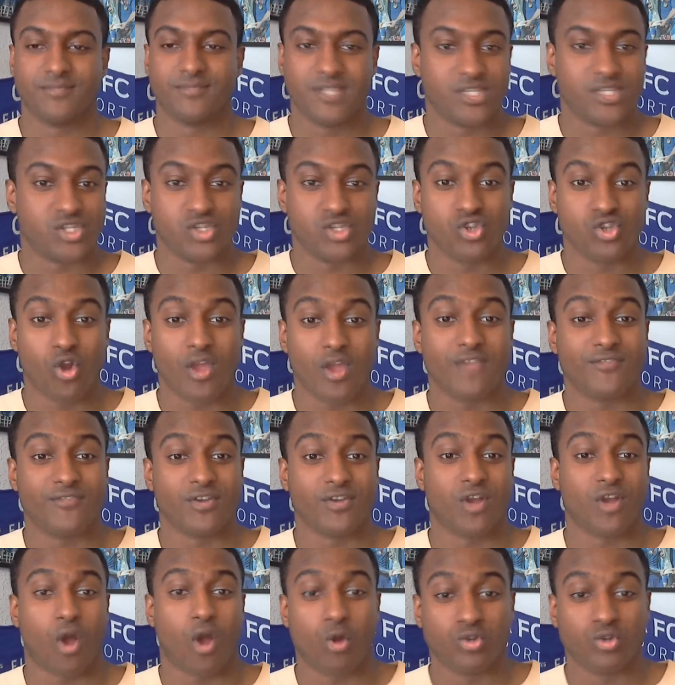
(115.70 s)
He's not
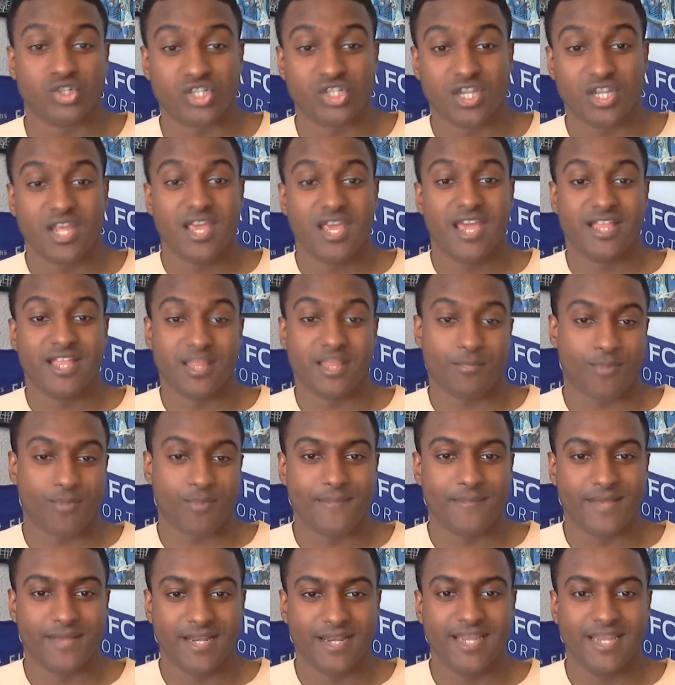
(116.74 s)
even coached in the
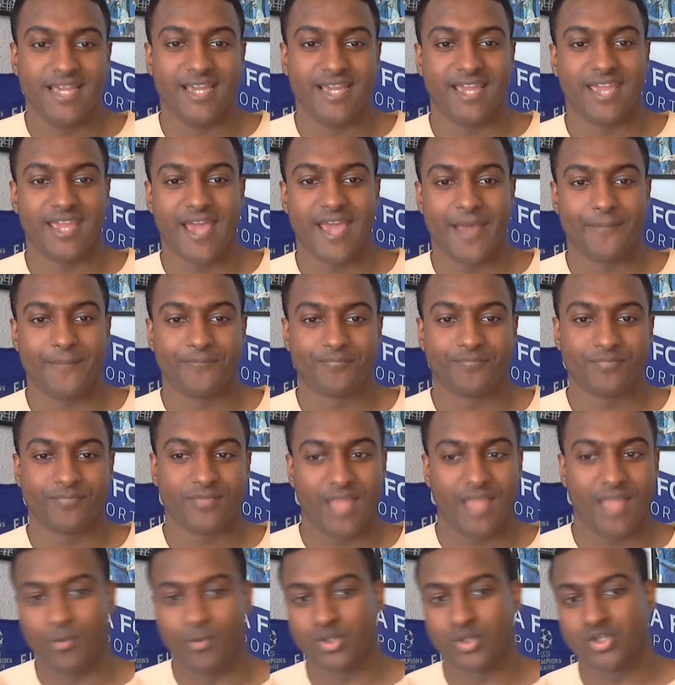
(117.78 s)
Premier League yet.
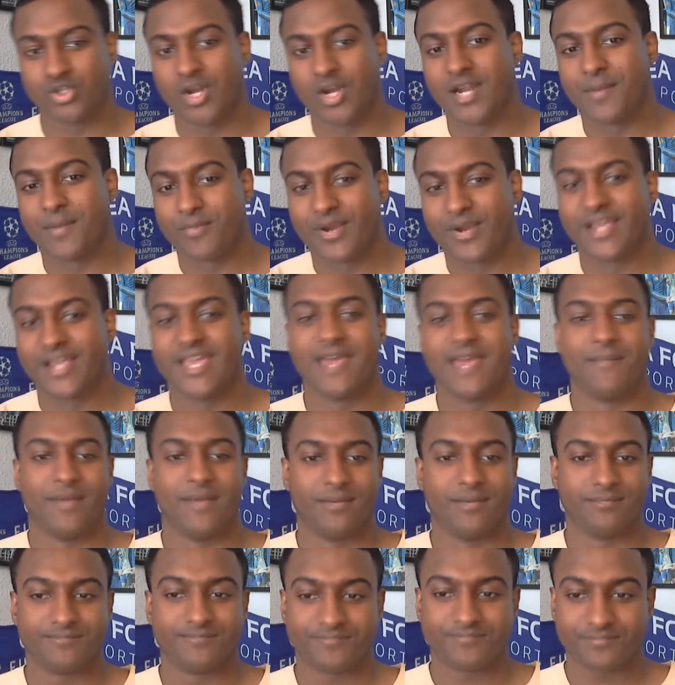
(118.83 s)
And we're trying to bring him
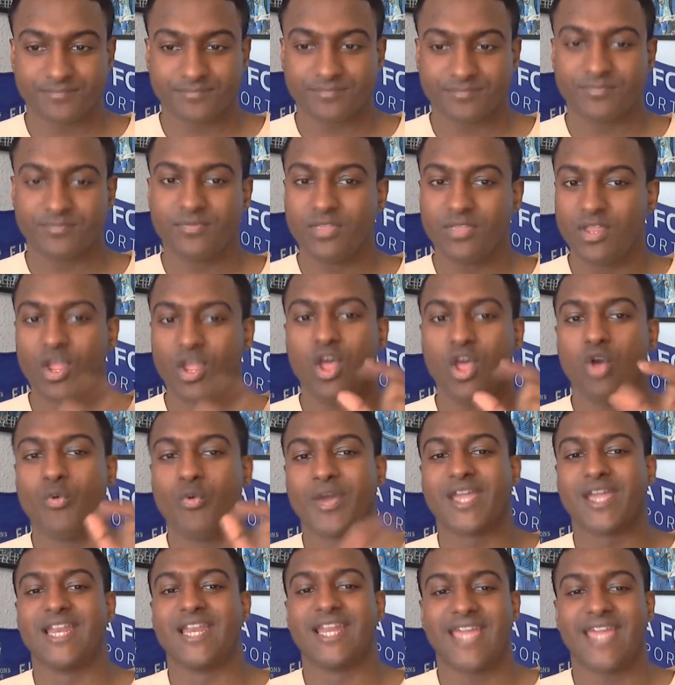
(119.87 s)
in.
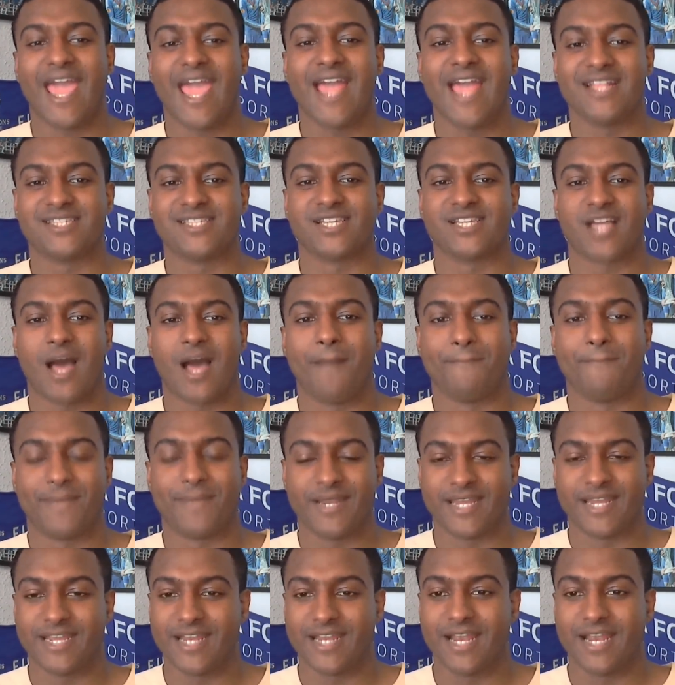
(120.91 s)
We're going to get into
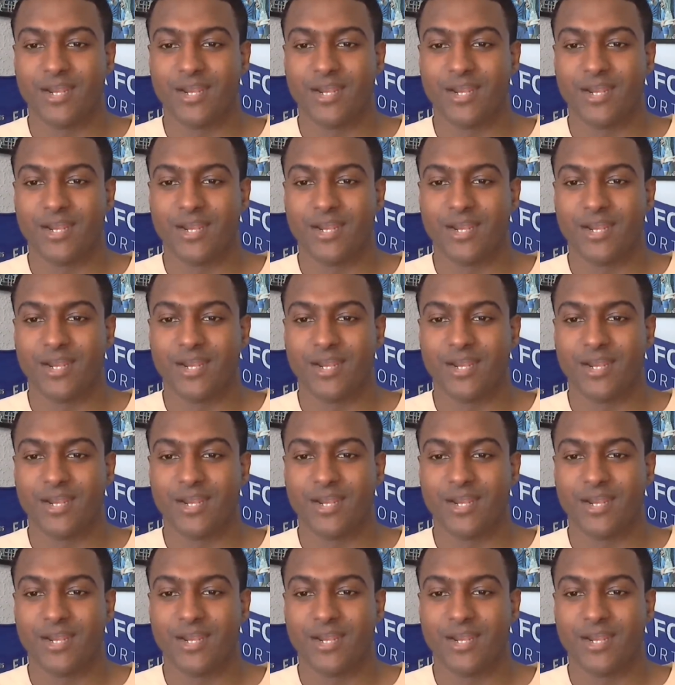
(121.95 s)
Kompany in a